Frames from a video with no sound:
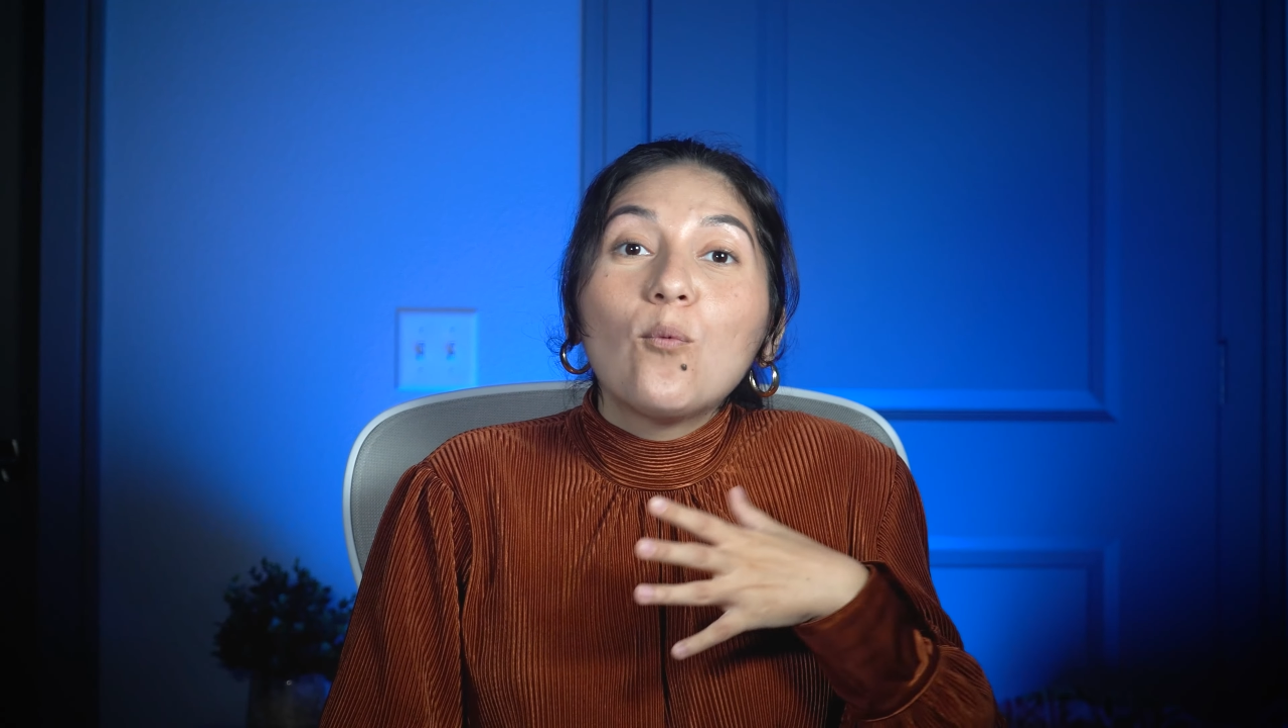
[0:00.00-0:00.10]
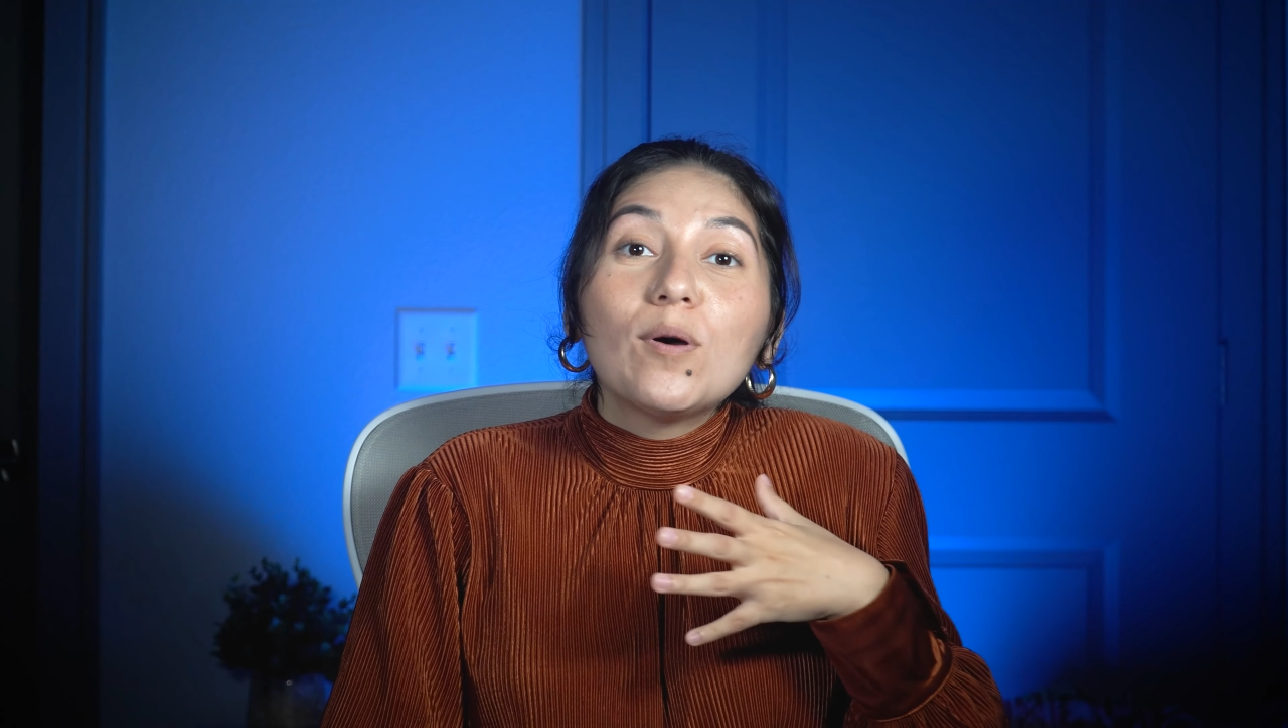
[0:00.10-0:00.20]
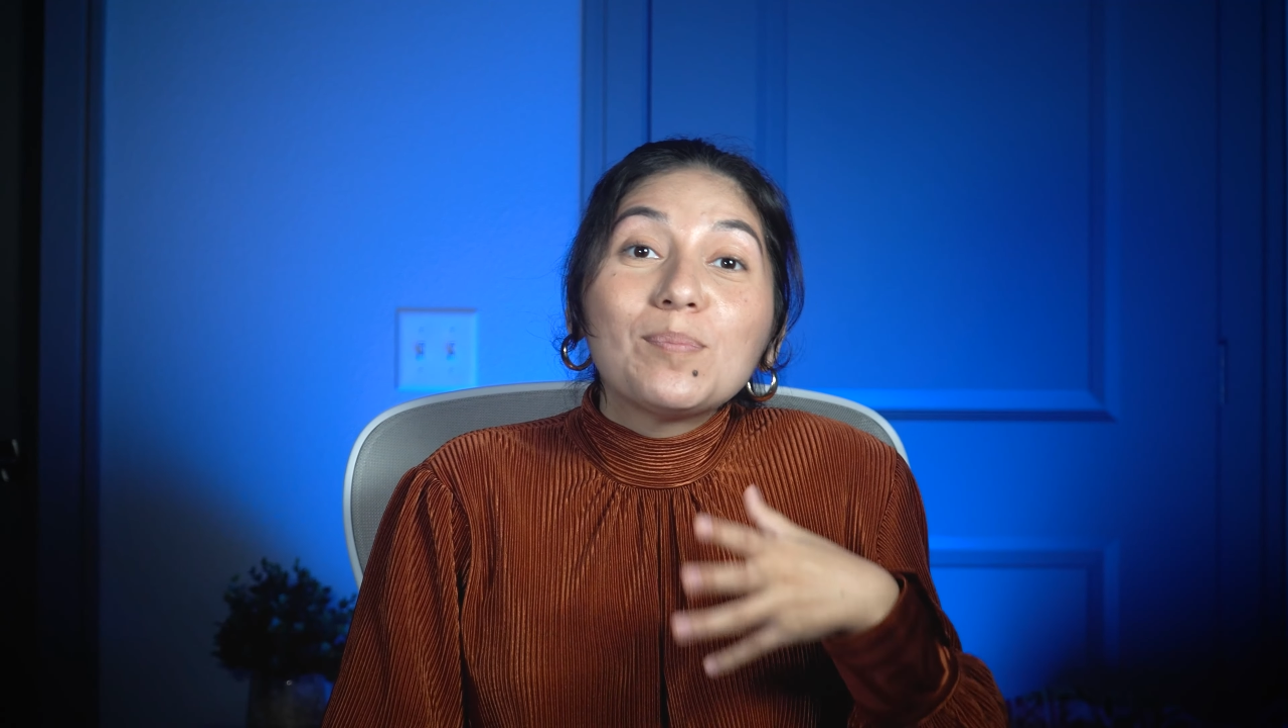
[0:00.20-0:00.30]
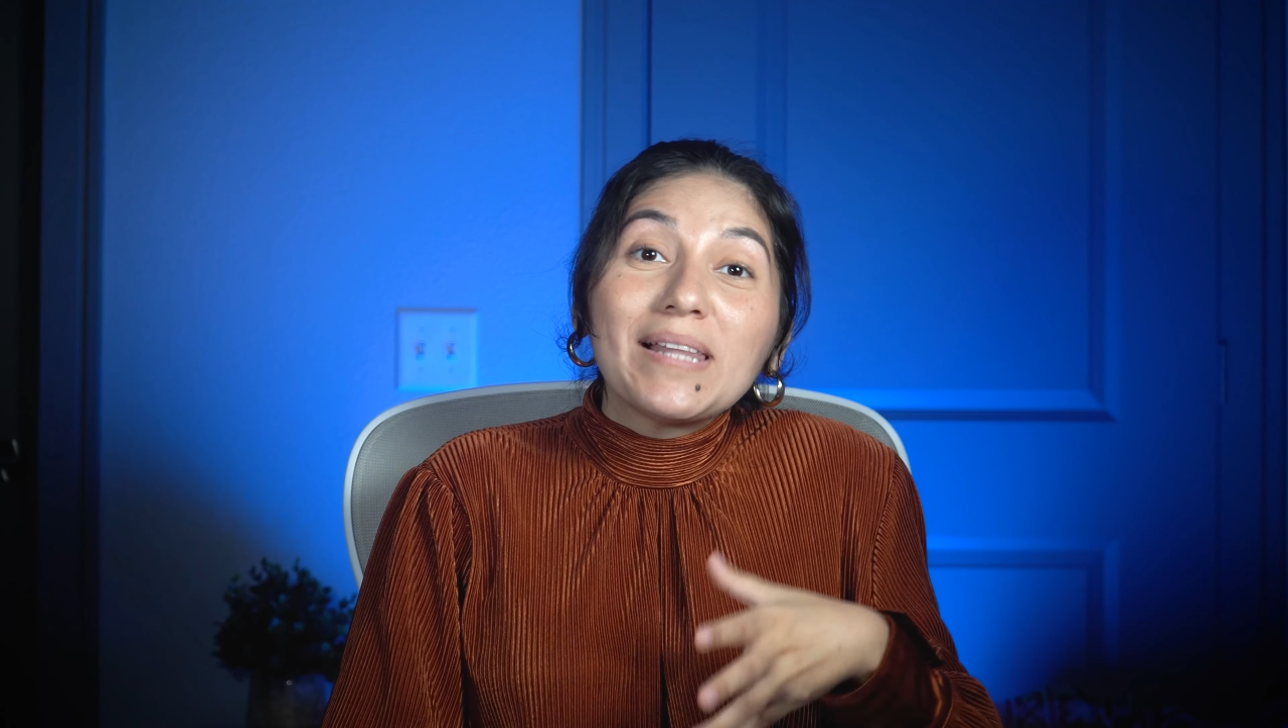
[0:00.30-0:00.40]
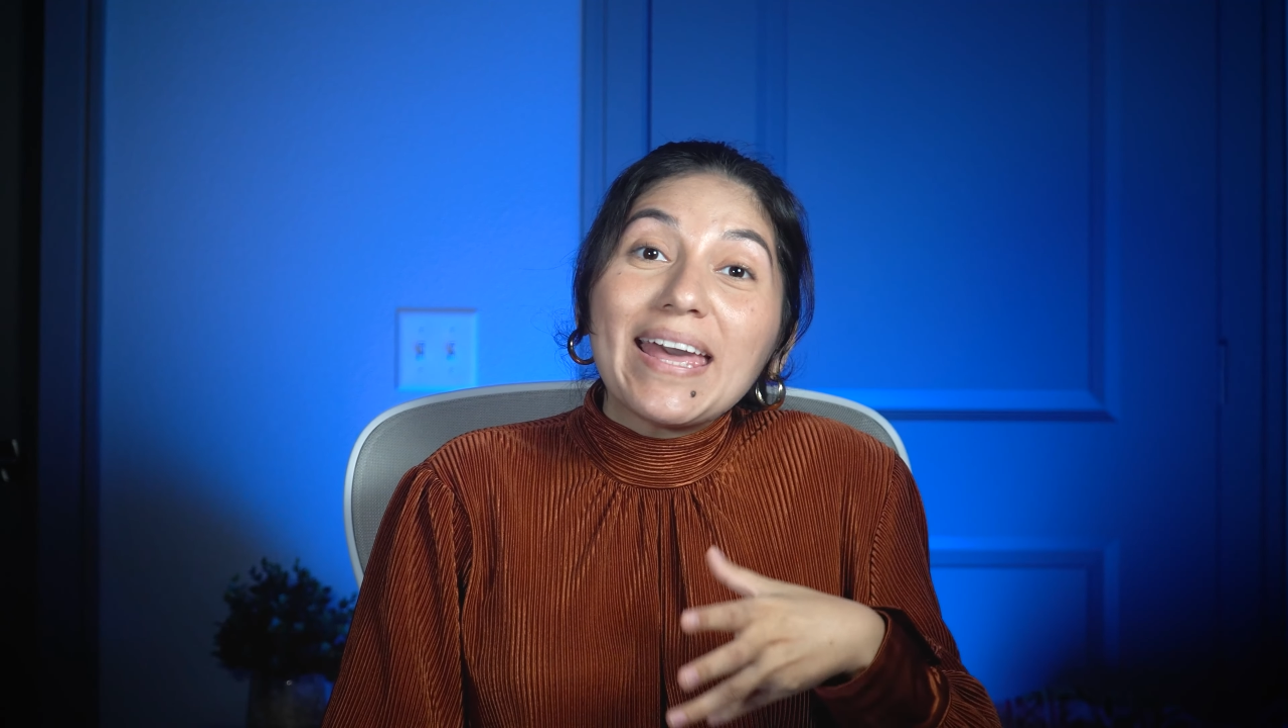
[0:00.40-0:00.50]
will
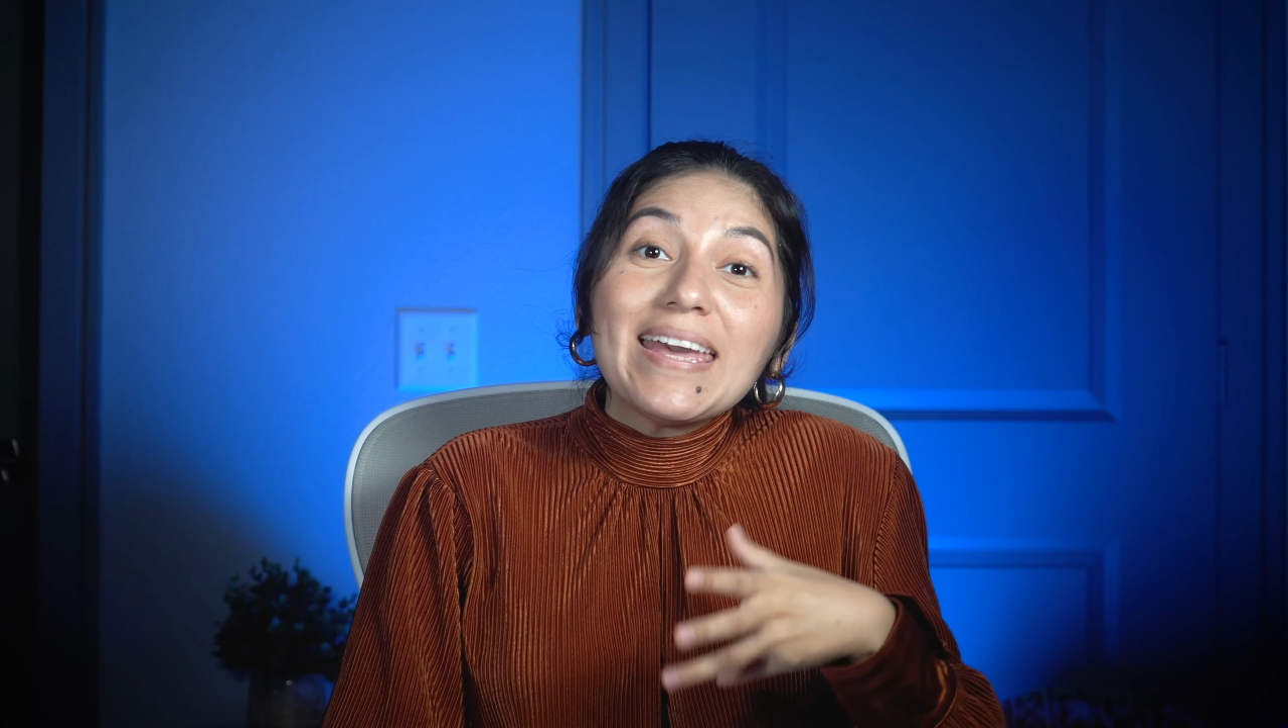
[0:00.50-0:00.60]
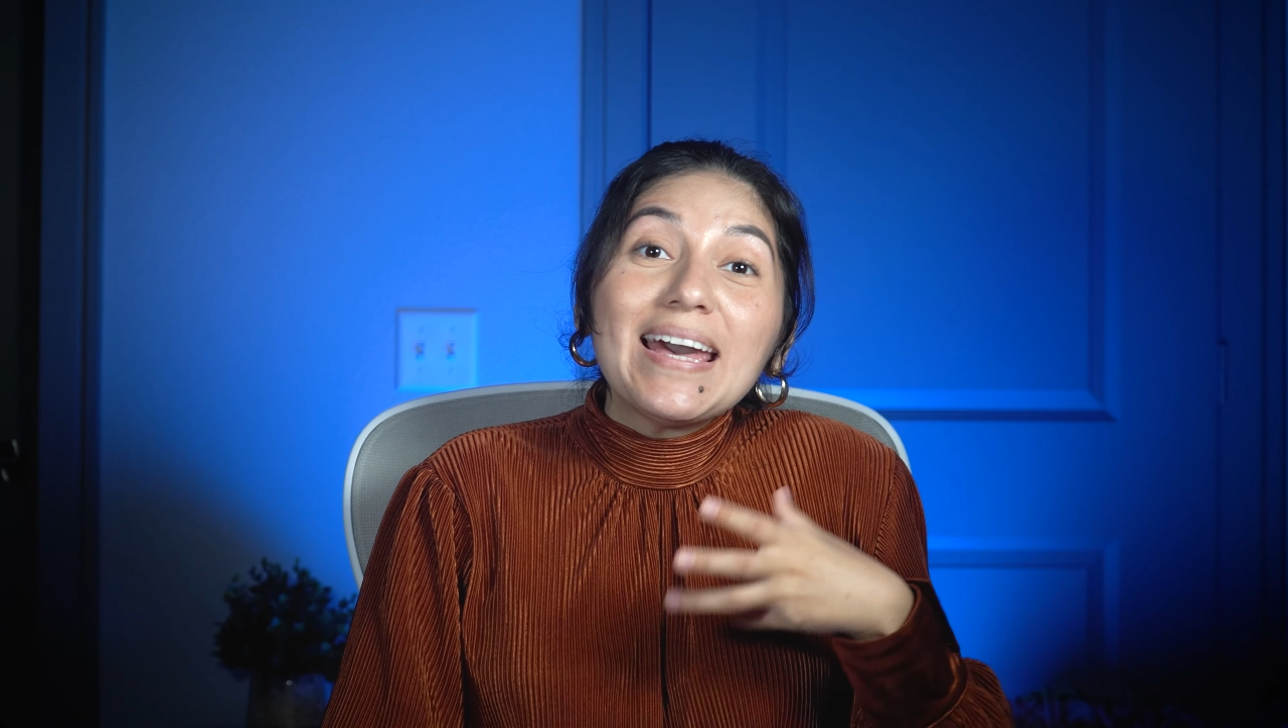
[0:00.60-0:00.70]
play